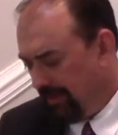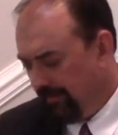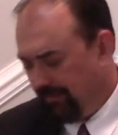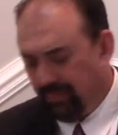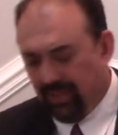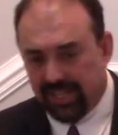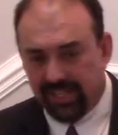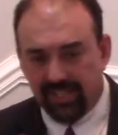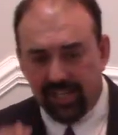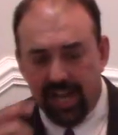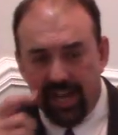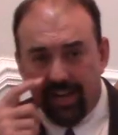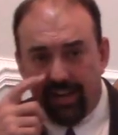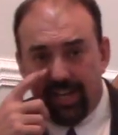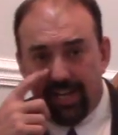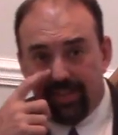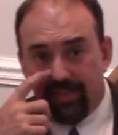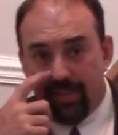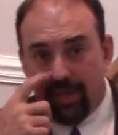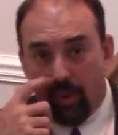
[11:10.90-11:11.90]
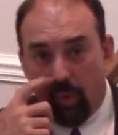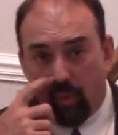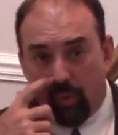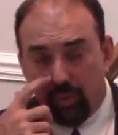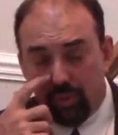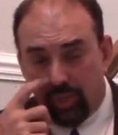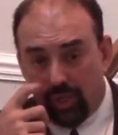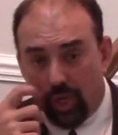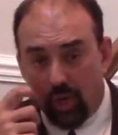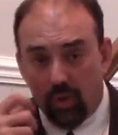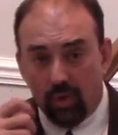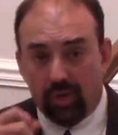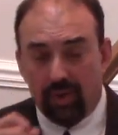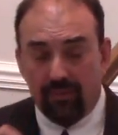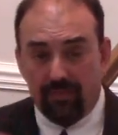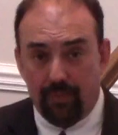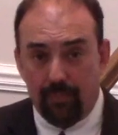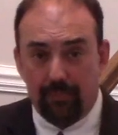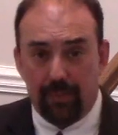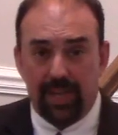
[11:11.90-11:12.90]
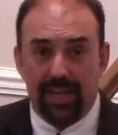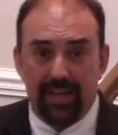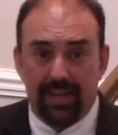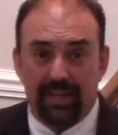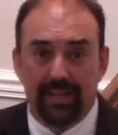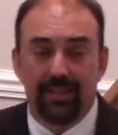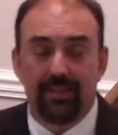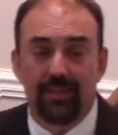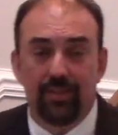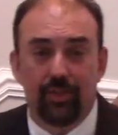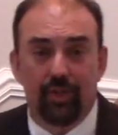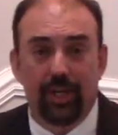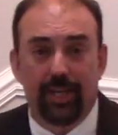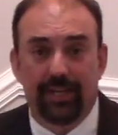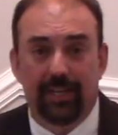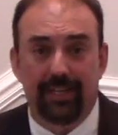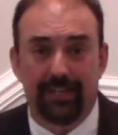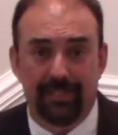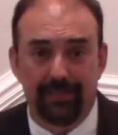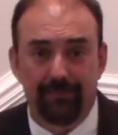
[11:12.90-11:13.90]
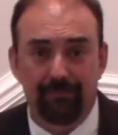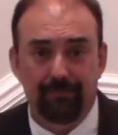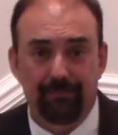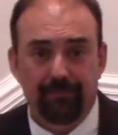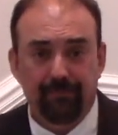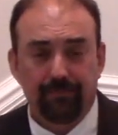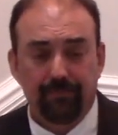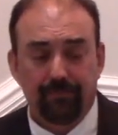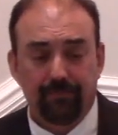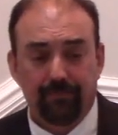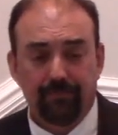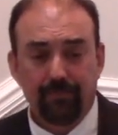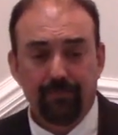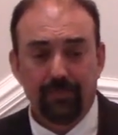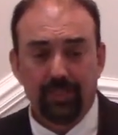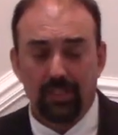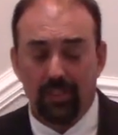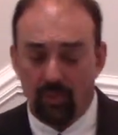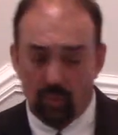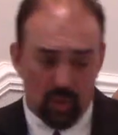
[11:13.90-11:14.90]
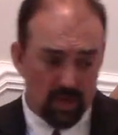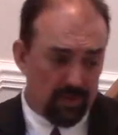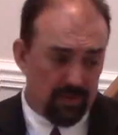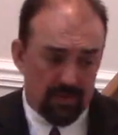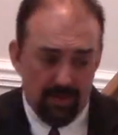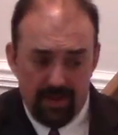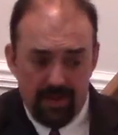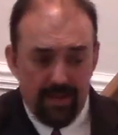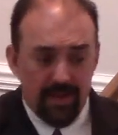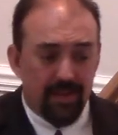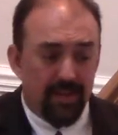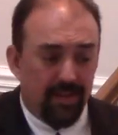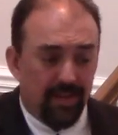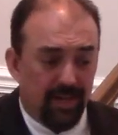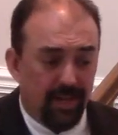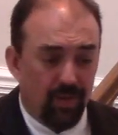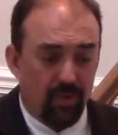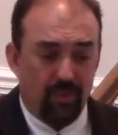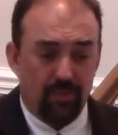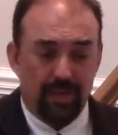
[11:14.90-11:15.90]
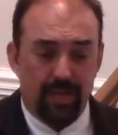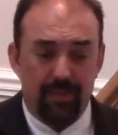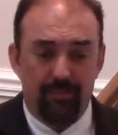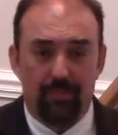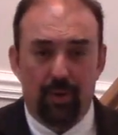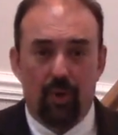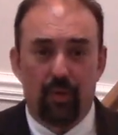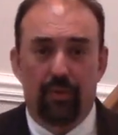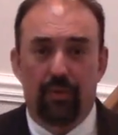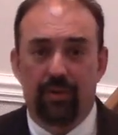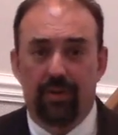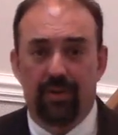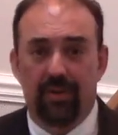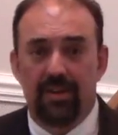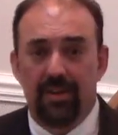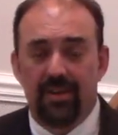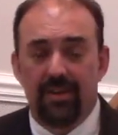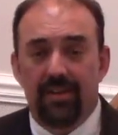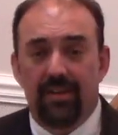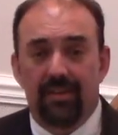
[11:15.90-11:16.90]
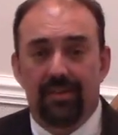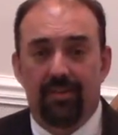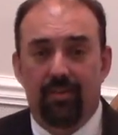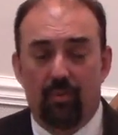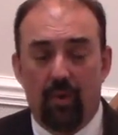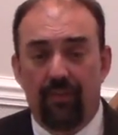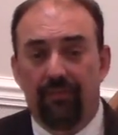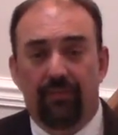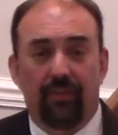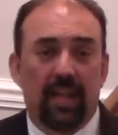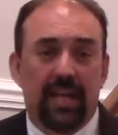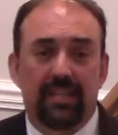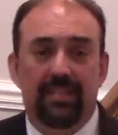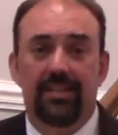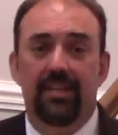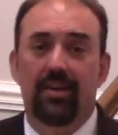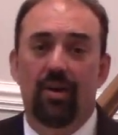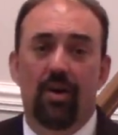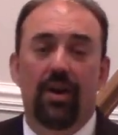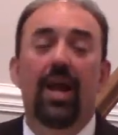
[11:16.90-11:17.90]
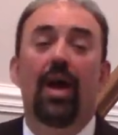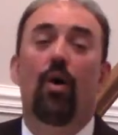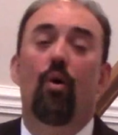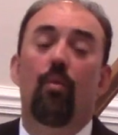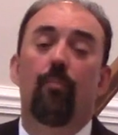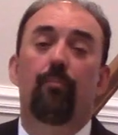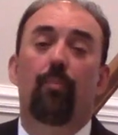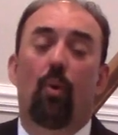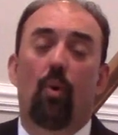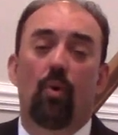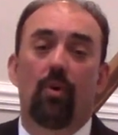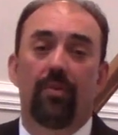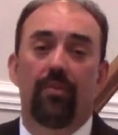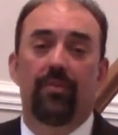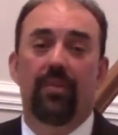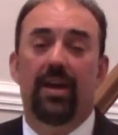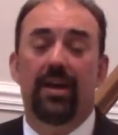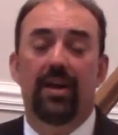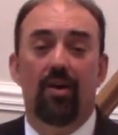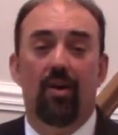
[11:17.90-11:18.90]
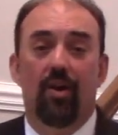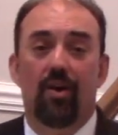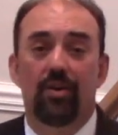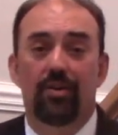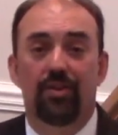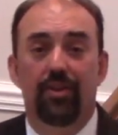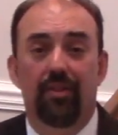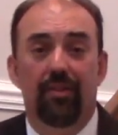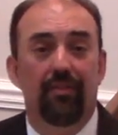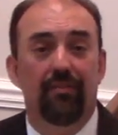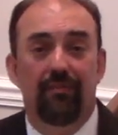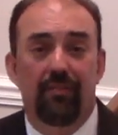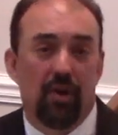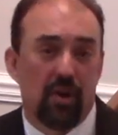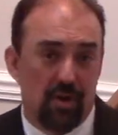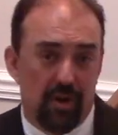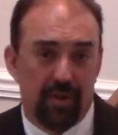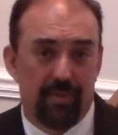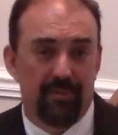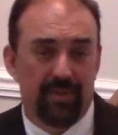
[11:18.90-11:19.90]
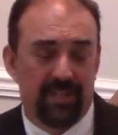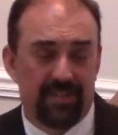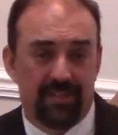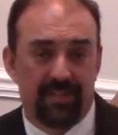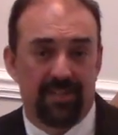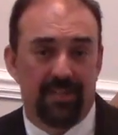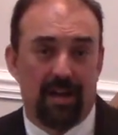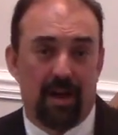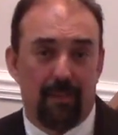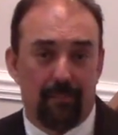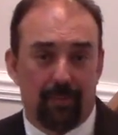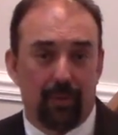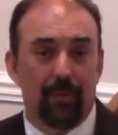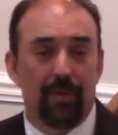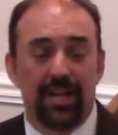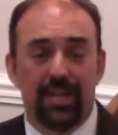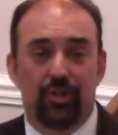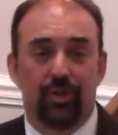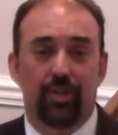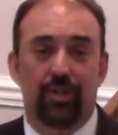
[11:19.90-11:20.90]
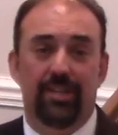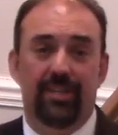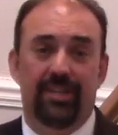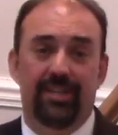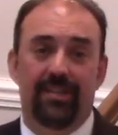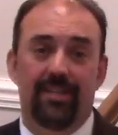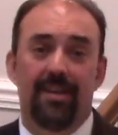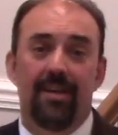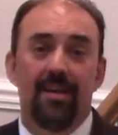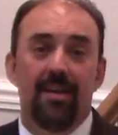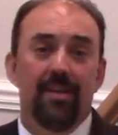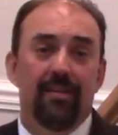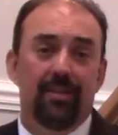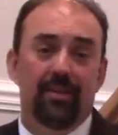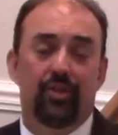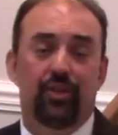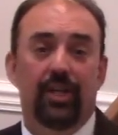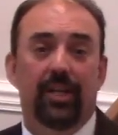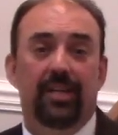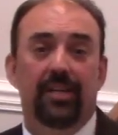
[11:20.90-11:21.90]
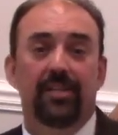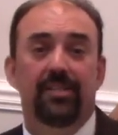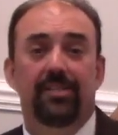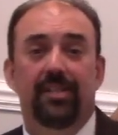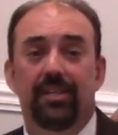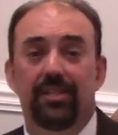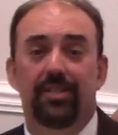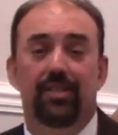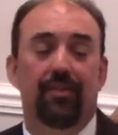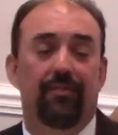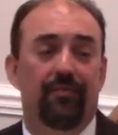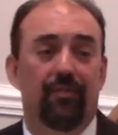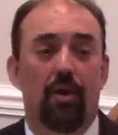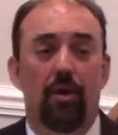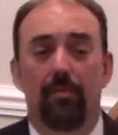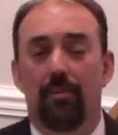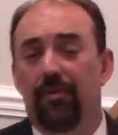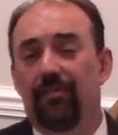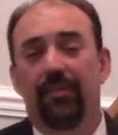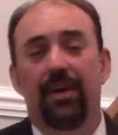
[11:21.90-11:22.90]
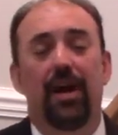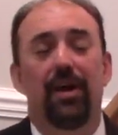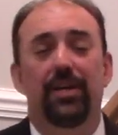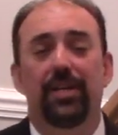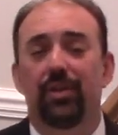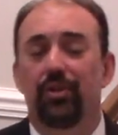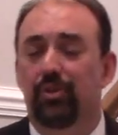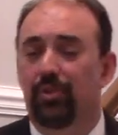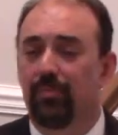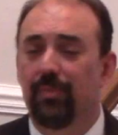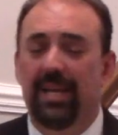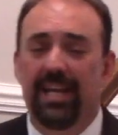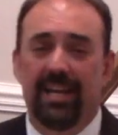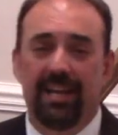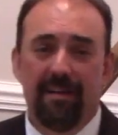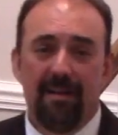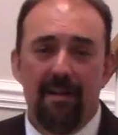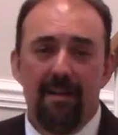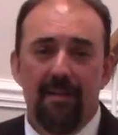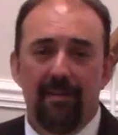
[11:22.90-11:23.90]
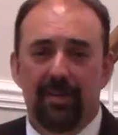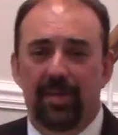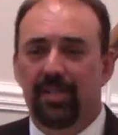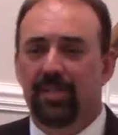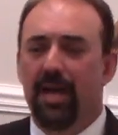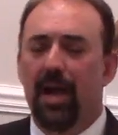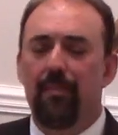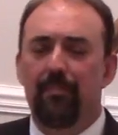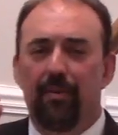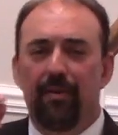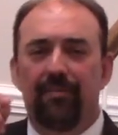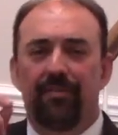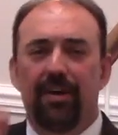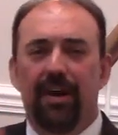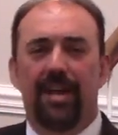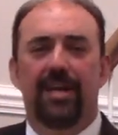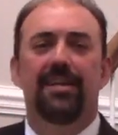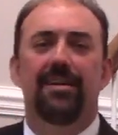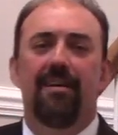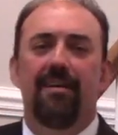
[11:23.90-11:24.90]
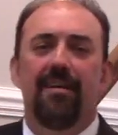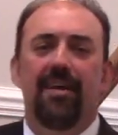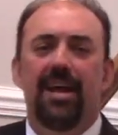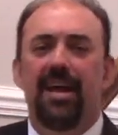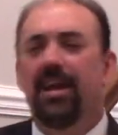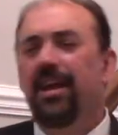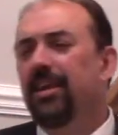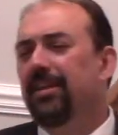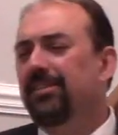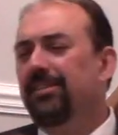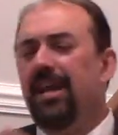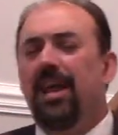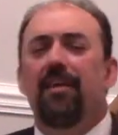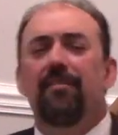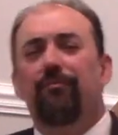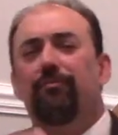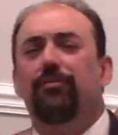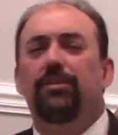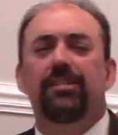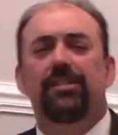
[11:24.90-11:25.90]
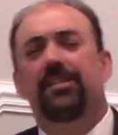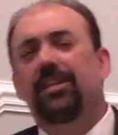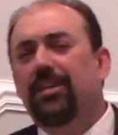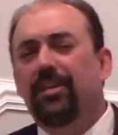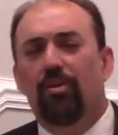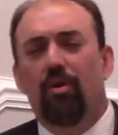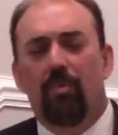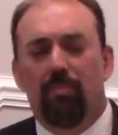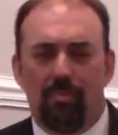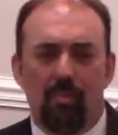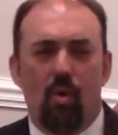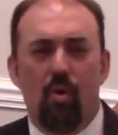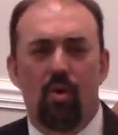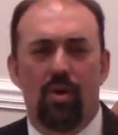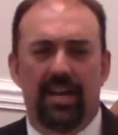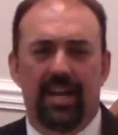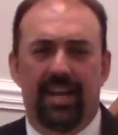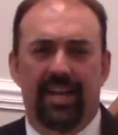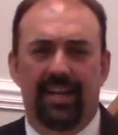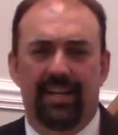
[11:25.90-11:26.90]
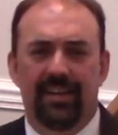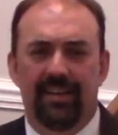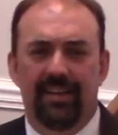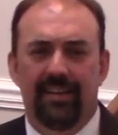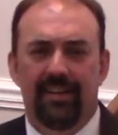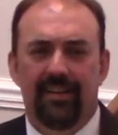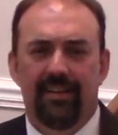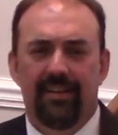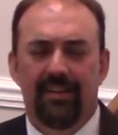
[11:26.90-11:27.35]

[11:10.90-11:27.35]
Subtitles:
It's kind of like the old joke of the pig and the chicken, where, they both are reflecting on how important they are to the farm and to the operation. And the chicken says, the farmer values me because I provide eggs every single morning.